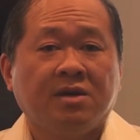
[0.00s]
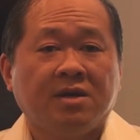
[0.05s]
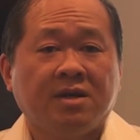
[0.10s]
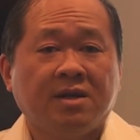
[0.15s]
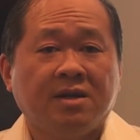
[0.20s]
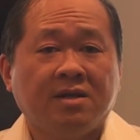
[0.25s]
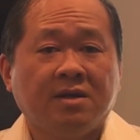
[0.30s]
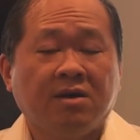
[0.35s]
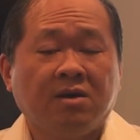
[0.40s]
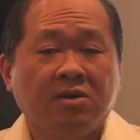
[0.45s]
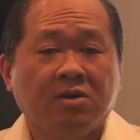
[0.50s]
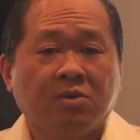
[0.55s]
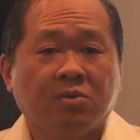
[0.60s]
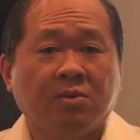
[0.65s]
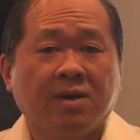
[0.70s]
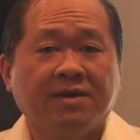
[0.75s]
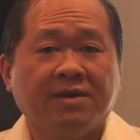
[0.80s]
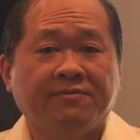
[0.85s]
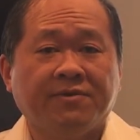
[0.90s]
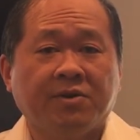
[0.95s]
In a
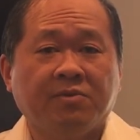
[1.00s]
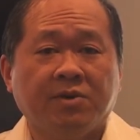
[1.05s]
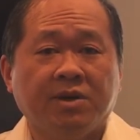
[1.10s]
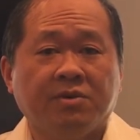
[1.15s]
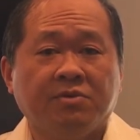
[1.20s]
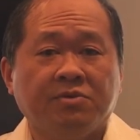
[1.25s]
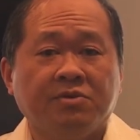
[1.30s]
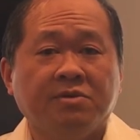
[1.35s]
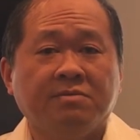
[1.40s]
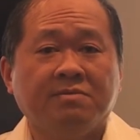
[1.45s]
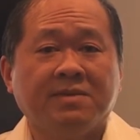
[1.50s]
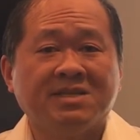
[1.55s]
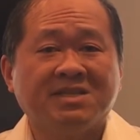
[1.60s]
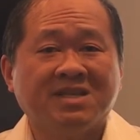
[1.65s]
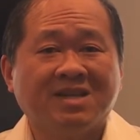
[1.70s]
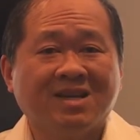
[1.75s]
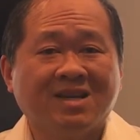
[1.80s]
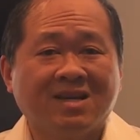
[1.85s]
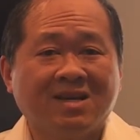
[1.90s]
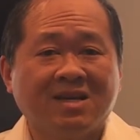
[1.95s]
holographic will, you
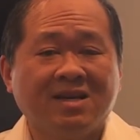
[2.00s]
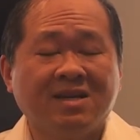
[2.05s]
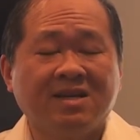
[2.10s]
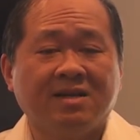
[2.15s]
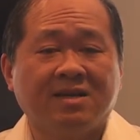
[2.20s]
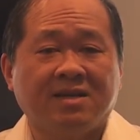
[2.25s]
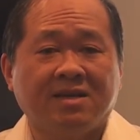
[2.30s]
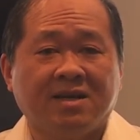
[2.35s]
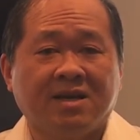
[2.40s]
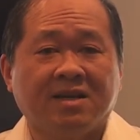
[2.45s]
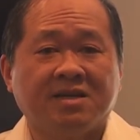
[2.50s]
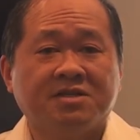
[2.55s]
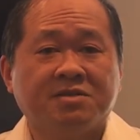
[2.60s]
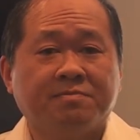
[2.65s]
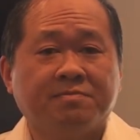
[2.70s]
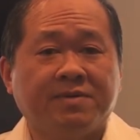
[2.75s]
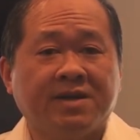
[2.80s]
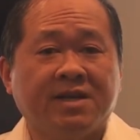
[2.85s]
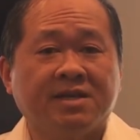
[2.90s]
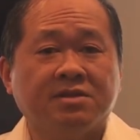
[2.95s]
must clearly
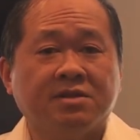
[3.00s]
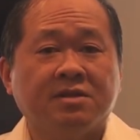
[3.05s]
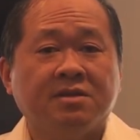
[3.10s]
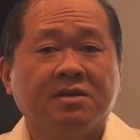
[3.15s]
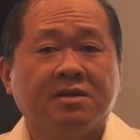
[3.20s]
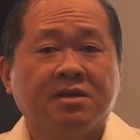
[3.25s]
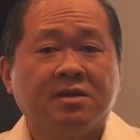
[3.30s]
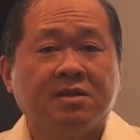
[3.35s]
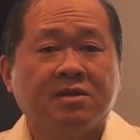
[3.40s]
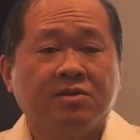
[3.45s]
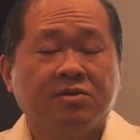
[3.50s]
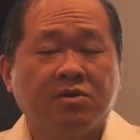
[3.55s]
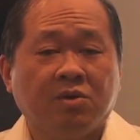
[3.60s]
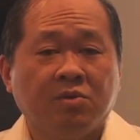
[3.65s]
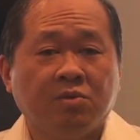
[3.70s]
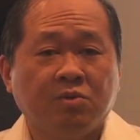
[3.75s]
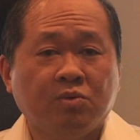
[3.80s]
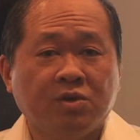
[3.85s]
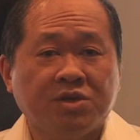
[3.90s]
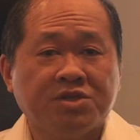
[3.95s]
express
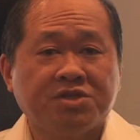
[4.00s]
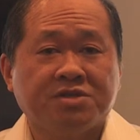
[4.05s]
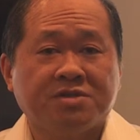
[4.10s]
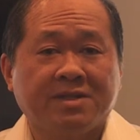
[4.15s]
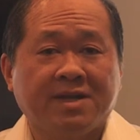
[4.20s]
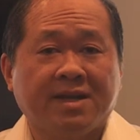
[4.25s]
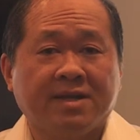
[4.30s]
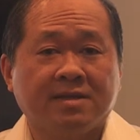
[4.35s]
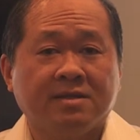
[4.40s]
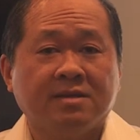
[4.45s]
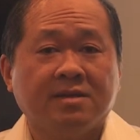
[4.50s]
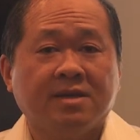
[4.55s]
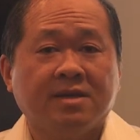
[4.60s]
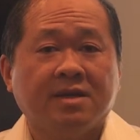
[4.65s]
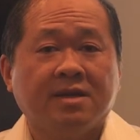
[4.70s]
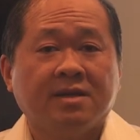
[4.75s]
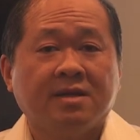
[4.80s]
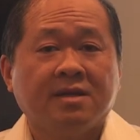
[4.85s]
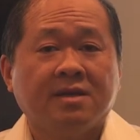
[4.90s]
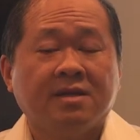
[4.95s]
your wish that
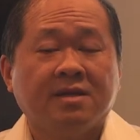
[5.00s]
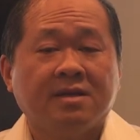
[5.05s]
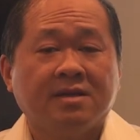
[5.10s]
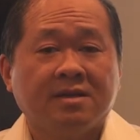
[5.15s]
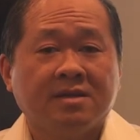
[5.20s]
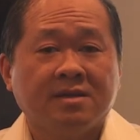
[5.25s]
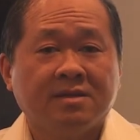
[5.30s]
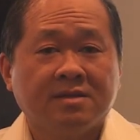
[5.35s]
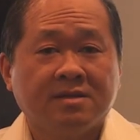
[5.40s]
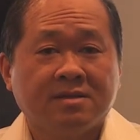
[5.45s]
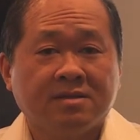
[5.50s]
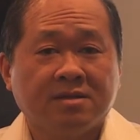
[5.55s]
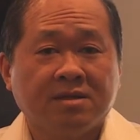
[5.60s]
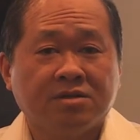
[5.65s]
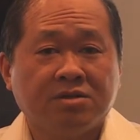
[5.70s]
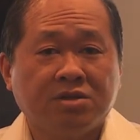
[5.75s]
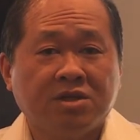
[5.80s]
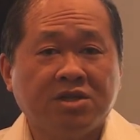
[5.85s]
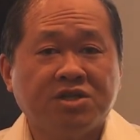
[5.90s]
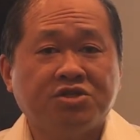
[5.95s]
the
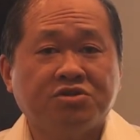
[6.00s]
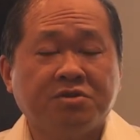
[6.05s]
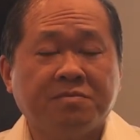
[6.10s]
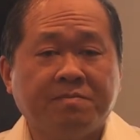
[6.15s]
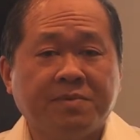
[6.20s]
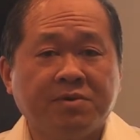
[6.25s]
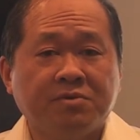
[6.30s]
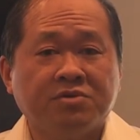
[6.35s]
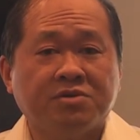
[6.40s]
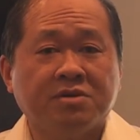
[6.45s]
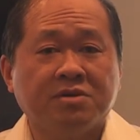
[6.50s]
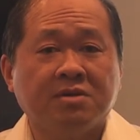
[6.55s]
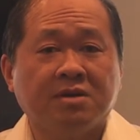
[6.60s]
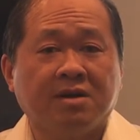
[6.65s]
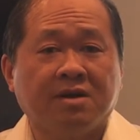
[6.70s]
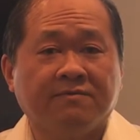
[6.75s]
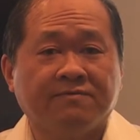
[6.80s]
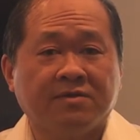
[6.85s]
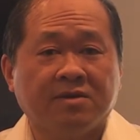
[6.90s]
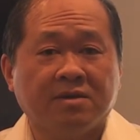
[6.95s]
distribution
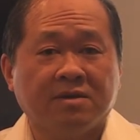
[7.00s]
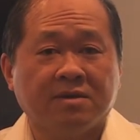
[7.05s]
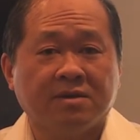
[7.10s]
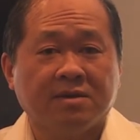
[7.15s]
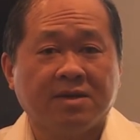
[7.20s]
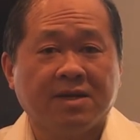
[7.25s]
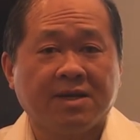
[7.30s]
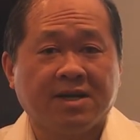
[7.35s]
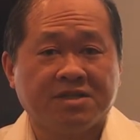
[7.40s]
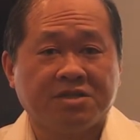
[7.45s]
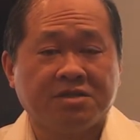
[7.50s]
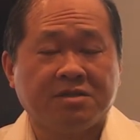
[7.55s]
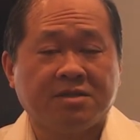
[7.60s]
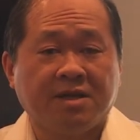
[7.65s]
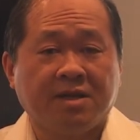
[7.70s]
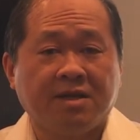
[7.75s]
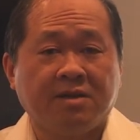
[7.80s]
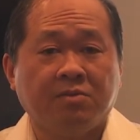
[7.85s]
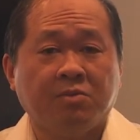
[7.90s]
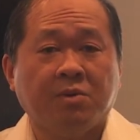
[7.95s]
of the
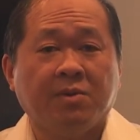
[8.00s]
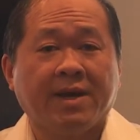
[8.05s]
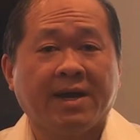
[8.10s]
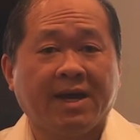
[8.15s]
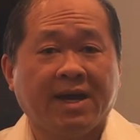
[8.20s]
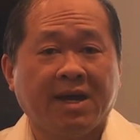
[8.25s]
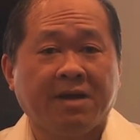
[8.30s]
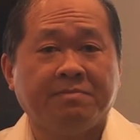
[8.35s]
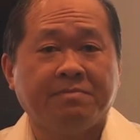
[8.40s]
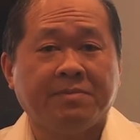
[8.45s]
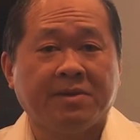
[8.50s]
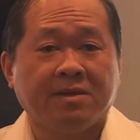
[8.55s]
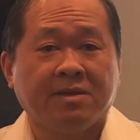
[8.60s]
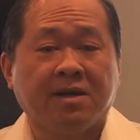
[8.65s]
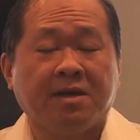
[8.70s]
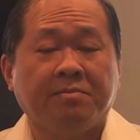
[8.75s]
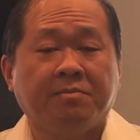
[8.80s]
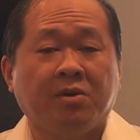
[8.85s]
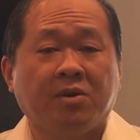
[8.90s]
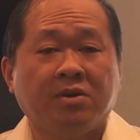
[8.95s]
estate will happen
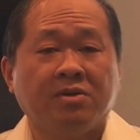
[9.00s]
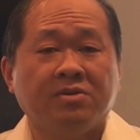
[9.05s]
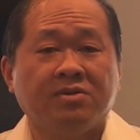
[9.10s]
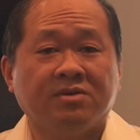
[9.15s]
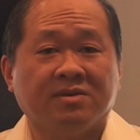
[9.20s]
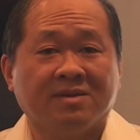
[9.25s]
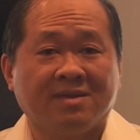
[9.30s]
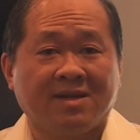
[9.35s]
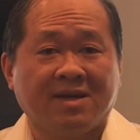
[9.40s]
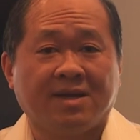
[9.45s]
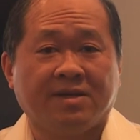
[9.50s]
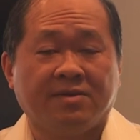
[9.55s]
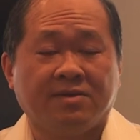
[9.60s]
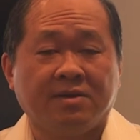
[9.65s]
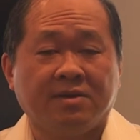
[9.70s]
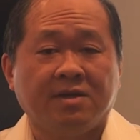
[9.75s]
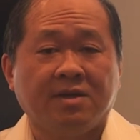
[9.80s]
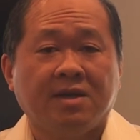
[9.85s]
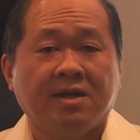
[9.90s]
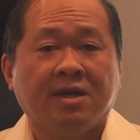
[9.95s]
upon your death.
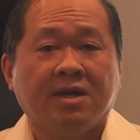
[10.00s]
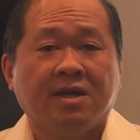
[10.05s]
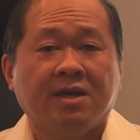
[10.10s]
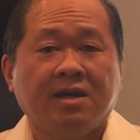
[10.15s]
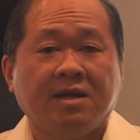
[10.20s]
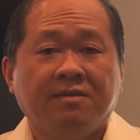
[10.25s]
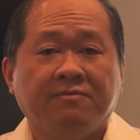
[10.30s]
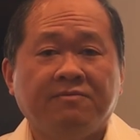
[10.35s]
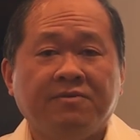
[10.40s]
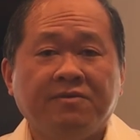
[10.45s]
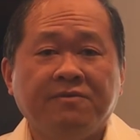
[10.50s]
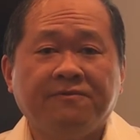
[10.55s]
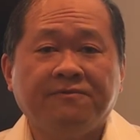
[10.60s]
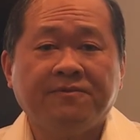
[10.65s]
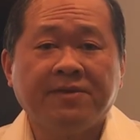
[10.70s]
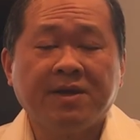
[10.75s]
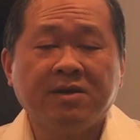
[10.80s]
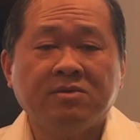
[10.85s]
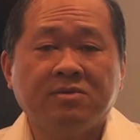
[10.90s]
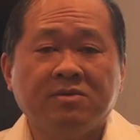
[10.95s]
If you
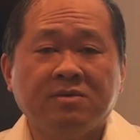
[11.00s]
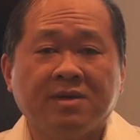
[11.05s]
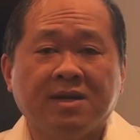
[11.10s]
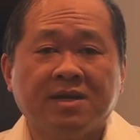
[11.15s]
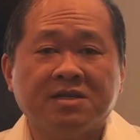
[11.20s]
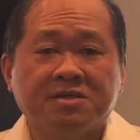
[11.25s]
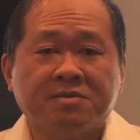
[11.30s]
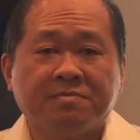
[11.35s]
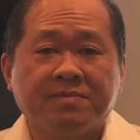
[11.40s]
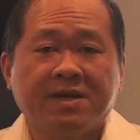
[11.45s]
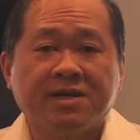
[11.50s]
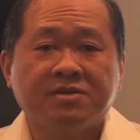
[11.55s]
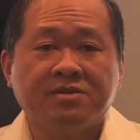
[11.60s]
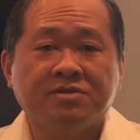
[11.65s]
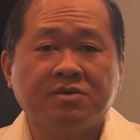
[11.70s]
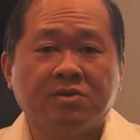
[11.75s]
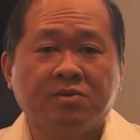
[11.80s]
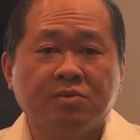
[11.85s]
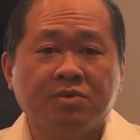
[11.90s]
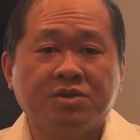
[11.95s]
fail to express
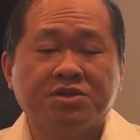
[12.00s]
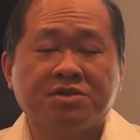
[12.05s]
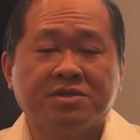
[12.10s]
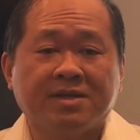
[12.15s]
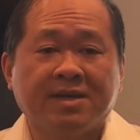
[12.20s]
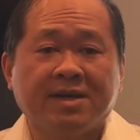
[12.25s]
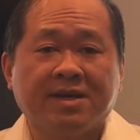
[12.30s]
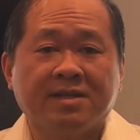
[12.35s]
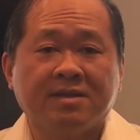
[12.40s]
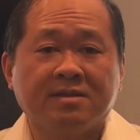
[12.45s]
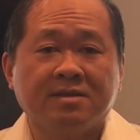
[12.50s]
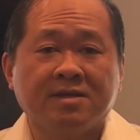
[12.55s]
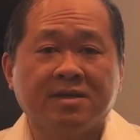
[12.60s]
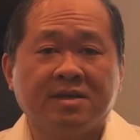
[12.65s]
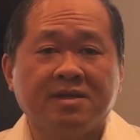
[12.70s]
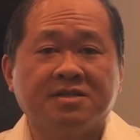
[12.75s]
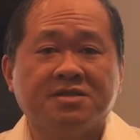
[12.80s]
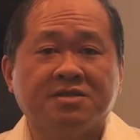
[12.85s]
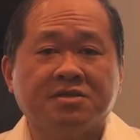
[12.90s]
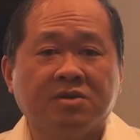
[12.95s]
your wish that
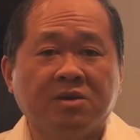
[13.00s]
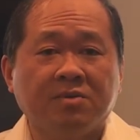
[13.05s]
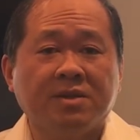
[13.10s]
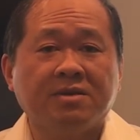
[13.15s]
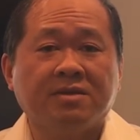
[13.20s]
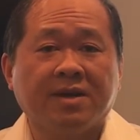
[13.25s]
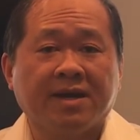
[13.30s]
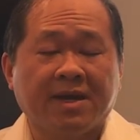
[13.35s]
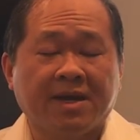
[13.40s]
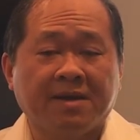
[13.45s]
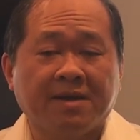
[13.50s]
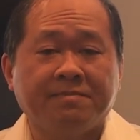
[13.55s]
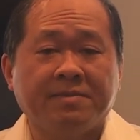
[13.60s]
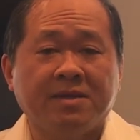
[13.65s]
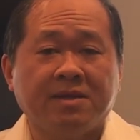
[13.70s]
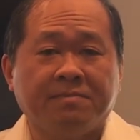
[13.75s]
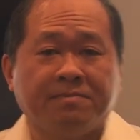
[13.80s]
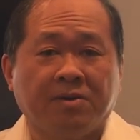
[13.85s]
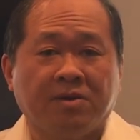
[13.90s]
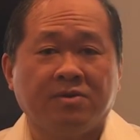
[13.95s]
it's going to
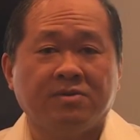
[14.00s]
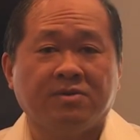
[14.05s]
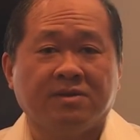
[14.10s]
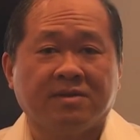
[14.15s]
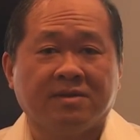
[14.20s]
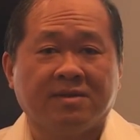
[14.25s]
happen upon your